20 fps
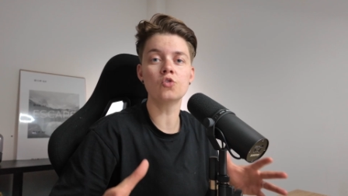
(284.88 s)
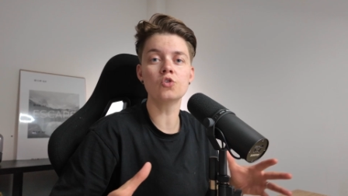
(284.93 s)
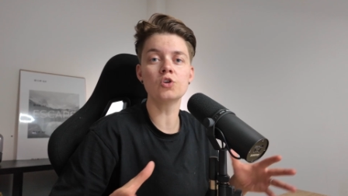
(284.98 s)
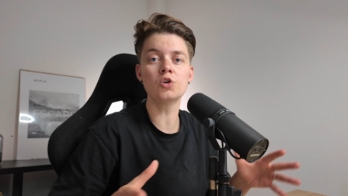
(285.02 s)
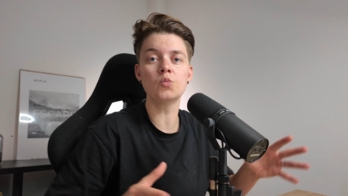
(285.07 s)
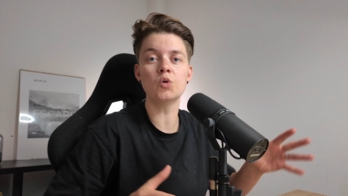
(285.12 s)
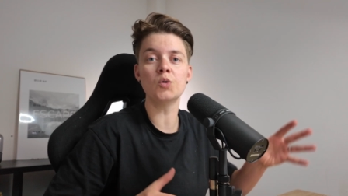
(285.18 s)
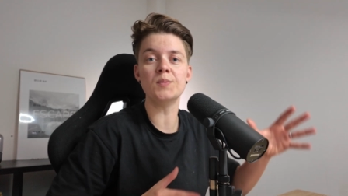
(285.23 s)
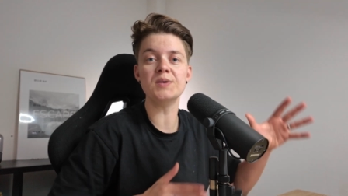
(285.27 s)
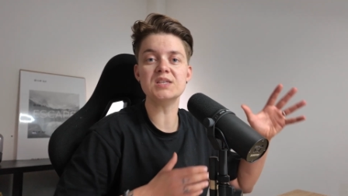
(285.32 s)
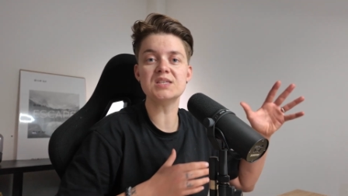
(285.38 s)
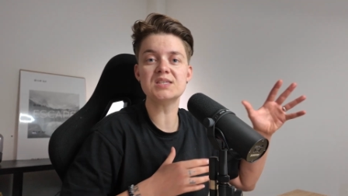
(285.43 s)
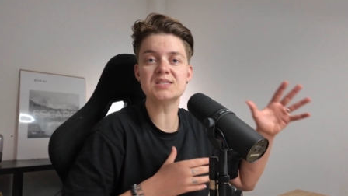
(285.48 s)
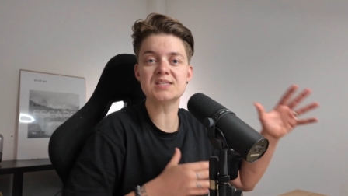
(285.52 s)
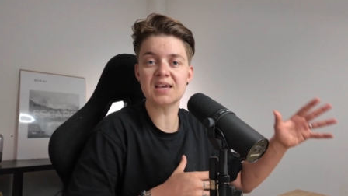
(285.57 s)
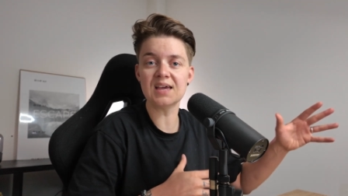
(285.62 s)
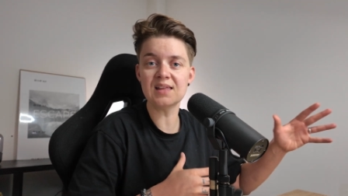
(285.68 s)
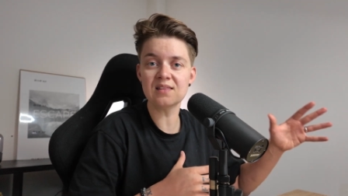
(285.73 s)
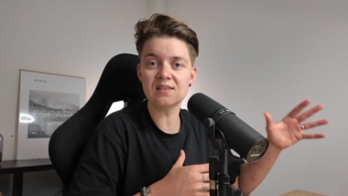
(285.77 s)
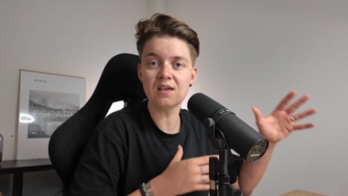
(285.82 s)
order will be
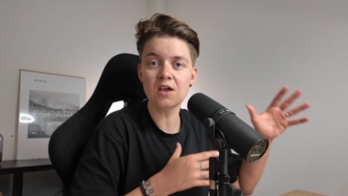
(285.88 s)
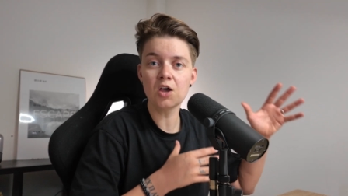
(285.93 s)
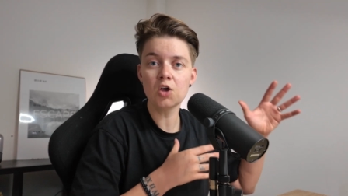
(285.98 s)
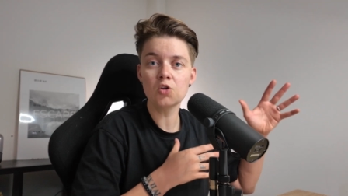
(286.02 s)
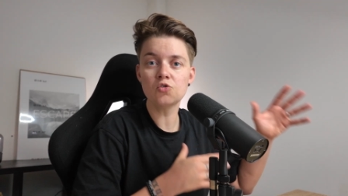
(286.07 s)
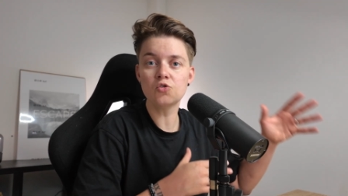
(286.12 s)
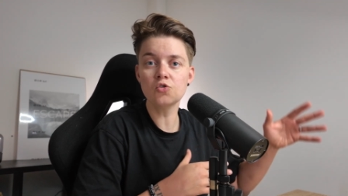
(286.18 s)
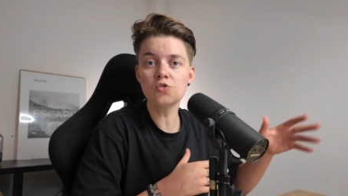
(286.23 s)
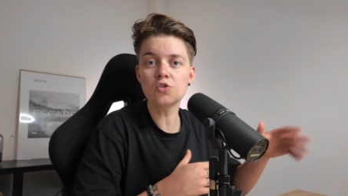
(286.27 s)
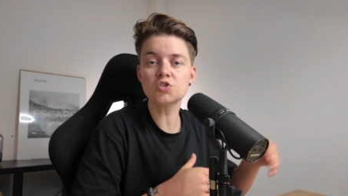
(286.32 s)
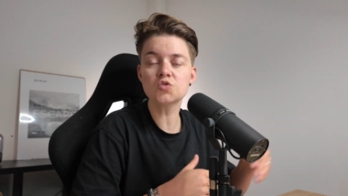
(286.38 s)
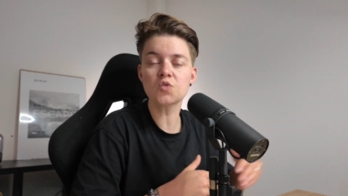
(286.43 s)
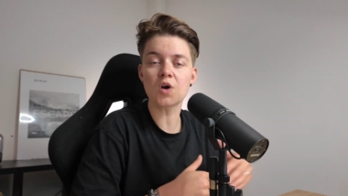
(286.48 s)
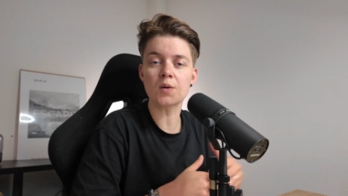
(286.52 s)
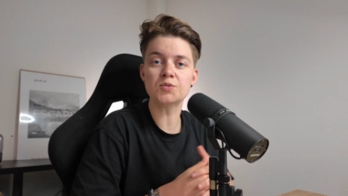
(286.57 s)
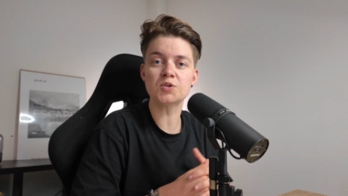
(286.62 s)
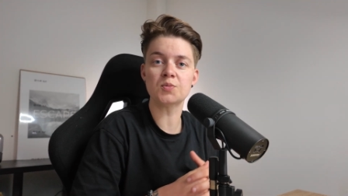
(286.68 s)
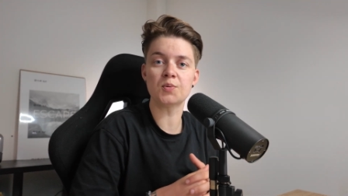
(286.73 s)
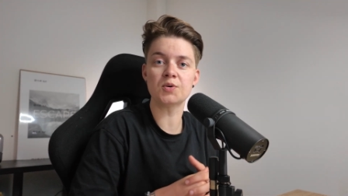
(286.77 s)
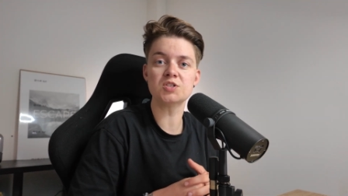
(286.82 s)
sent to the
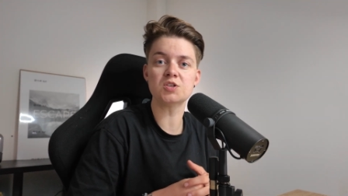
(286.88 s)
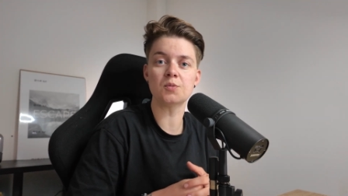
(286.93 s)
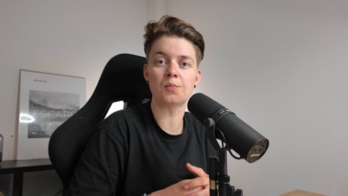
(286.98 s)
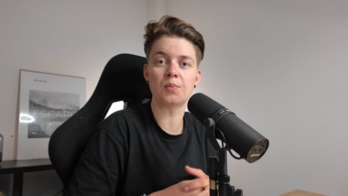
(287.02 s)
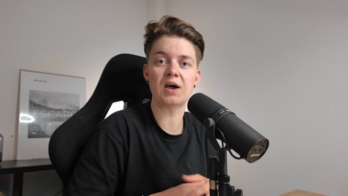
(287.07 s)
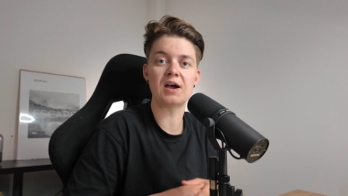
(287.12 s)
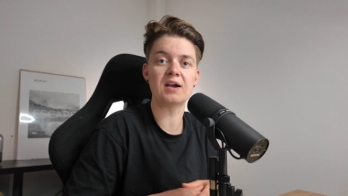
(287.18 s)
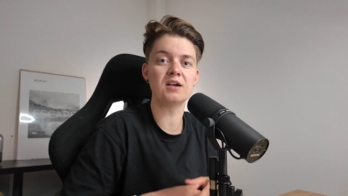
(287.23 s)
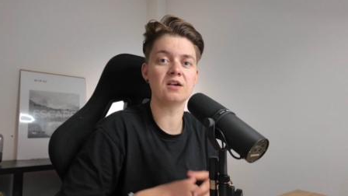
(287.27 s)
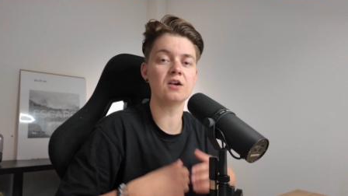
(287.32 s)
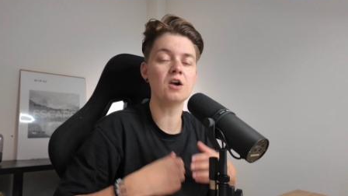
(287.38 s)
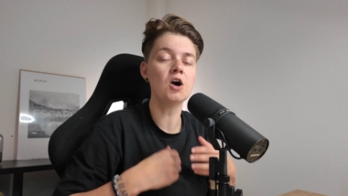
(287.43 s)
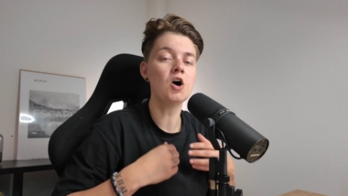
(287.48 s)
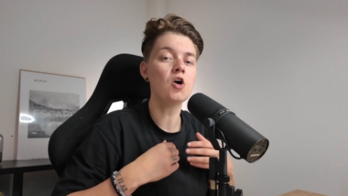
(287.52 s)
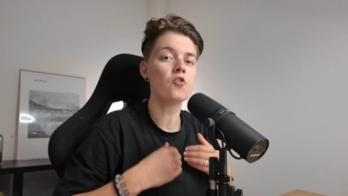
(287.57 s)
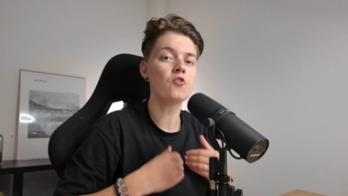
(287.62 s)
dropshipping supplier